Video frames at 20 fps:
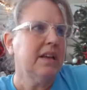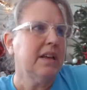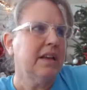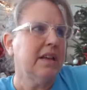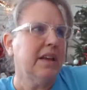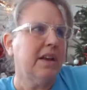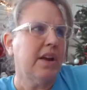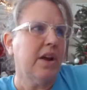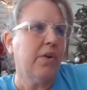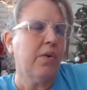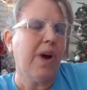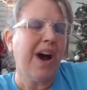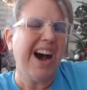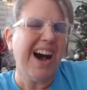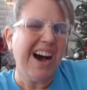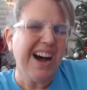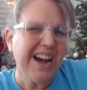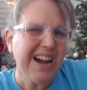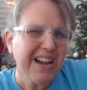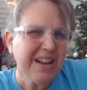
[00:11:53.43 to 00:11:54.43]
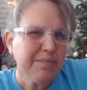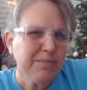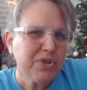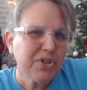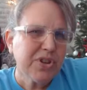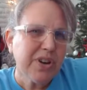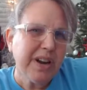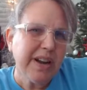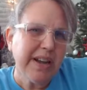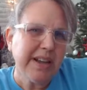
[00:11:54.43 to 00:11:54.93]
you know, I'm
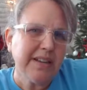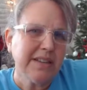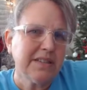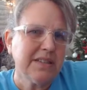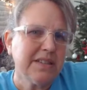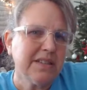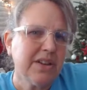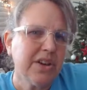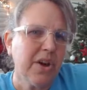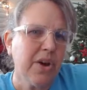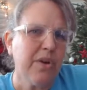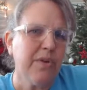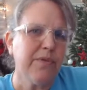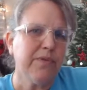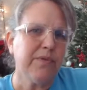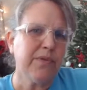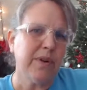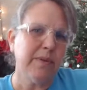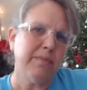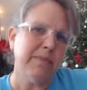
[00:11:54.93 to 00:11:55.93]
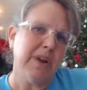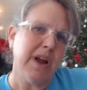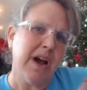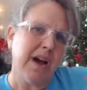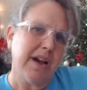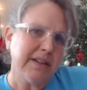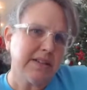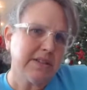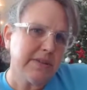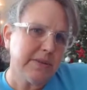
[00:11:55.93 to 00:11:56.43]
trying to go from
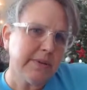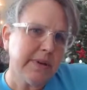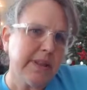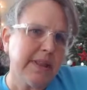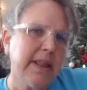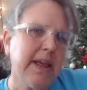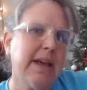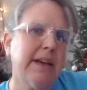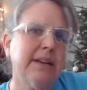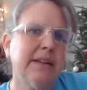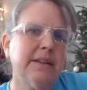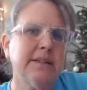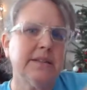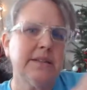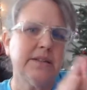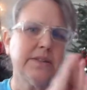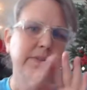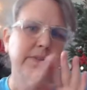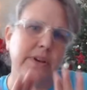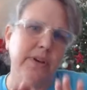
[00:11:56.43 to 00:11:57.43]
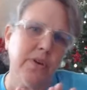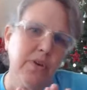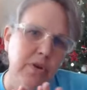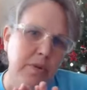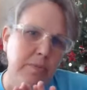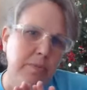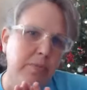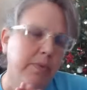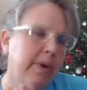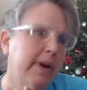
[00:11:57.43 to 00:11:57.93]
not doing that to
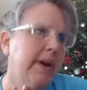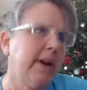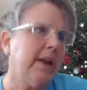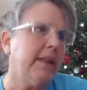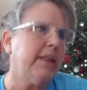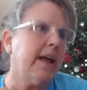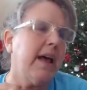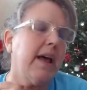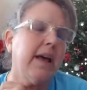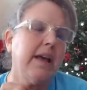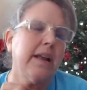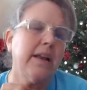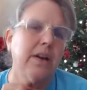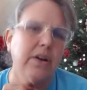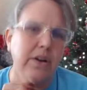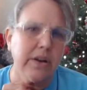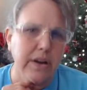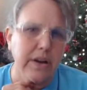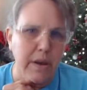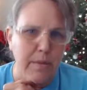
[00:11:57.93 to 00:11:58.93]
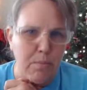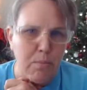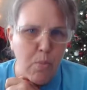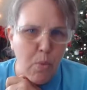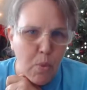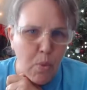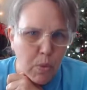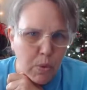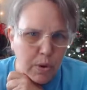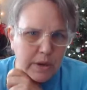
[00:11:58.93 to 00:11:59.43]
incorporating that on a more